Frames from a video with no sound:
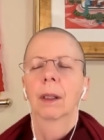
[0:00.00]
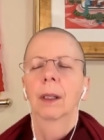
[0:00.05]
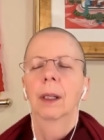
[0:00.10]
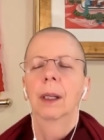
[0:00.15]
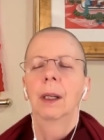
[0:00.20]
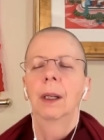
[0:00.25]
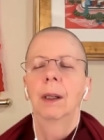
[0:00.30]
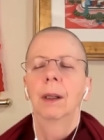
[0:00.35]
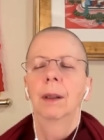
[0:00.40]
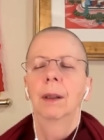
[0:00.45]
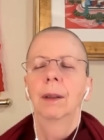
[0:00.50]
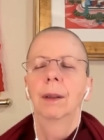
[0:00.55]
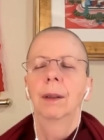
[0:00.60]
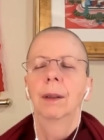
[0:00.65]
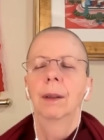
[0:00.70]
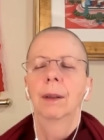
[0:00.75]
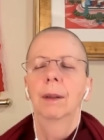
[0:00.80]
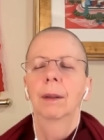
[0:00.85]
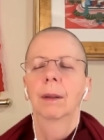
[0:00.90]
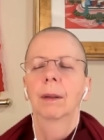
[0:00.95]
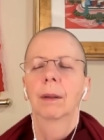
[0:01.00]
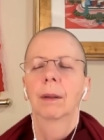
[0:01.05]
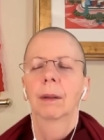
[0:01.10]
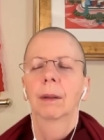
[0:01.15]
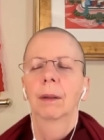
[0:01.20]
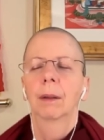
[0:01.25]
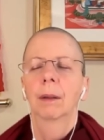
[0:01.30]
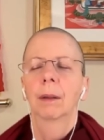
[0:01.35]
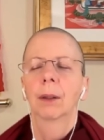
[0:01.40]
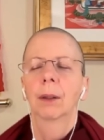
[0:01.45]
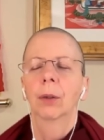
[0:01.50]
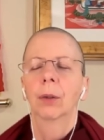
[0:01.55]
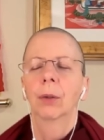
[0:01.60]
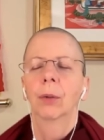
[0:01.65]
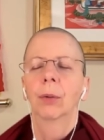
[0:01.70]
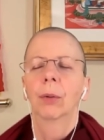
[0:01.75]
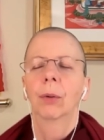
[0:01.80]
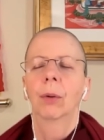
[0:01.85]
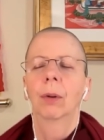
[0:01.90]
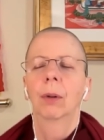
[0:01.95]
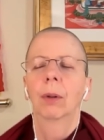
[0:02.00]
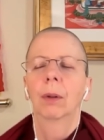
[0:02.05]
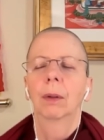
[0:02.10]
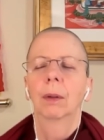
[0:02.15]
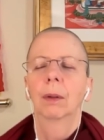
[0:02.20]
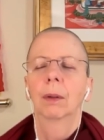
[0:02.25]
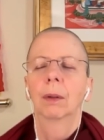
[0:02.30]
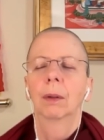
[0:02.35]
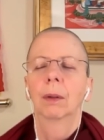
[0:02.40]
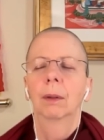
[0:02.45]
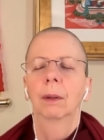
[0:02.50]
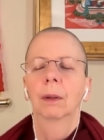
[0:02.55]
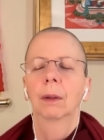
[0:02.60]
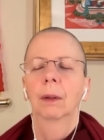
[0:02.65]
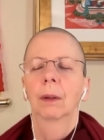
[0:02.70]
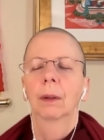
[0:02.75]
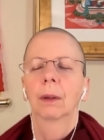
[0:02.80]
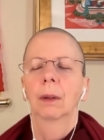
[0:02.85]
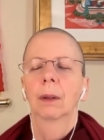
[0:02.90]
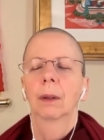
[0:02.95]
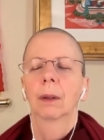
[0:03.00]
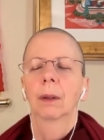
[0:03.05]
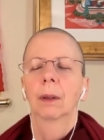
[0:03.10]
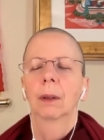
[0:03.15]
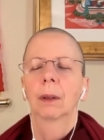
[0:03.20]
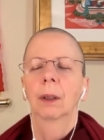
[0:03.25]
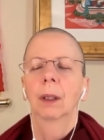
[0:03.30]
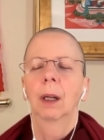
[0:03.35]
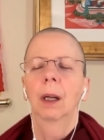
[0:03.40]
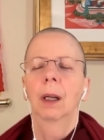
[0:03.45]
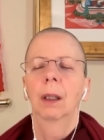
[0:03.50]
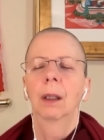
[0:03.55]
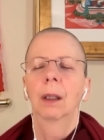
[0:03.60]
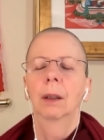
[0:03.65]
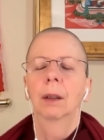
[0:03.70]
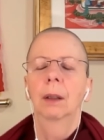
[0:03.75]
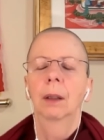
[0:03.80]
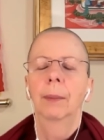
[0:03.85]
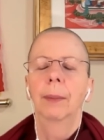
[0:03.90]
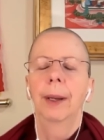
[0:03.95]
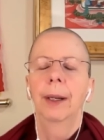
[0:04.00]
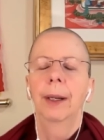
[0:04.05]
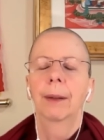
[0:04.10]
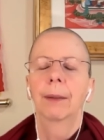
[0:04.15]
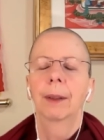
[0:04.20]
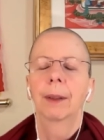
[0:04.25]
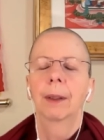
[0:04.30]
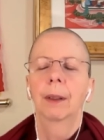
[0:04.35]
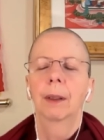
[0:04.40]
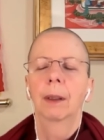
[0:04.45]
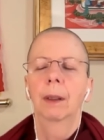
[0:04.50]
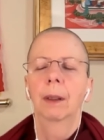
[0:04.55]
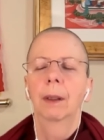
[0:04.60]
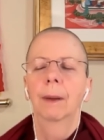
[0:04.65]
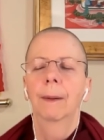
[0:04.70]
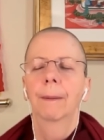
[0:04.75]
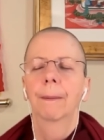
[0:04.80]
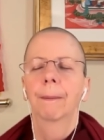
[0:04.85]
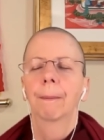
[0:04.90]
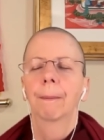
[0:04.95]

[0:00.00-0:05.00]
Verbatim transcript: the ears, the jaw, the tongue, the back of the tongue.